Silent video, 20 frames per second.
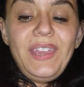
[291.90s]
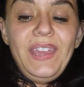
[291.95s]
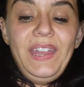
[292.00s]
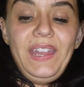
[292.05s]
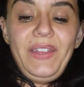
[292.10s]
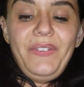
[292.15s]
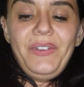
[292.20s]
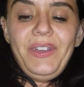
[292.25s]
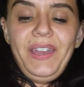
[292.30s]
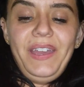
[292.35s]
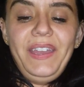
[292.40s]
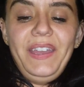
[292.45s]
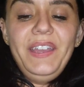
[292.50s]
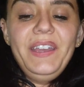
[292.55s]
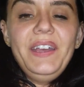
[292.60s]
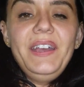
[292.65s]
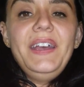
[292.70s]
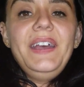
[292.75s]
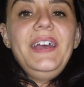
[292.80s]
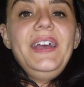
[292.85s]
anyway,
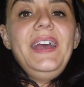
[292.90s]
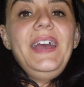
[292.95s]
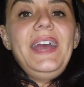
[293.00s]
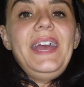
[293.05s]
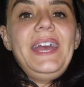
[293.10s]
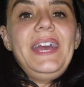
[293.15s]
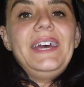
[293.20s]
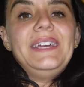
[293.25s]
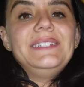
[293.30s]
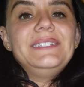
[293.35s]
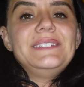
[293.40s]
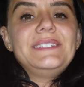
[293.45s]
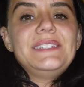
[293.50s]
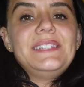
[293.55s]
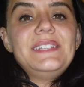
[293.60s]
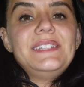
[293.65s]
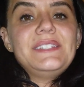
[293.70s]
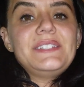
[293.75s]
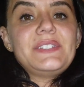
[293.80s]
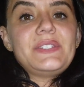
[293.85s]
and
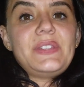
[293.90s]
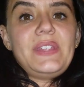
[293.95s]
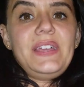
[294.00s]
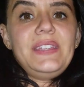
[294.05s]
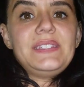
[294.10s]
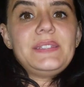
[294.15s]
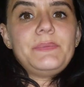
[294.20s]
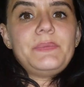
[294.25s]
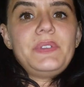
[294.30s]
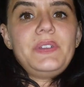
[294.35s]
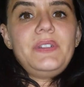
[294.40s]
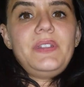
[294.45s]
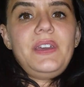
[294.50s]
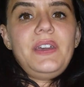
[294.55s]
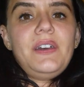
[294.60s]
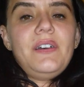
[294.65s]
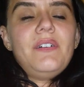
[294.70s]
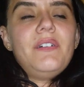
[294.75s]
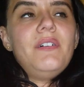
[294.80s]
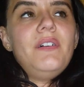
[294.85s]
so that's up there
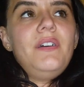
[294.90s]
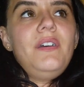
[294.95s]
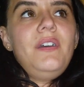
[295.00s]
now,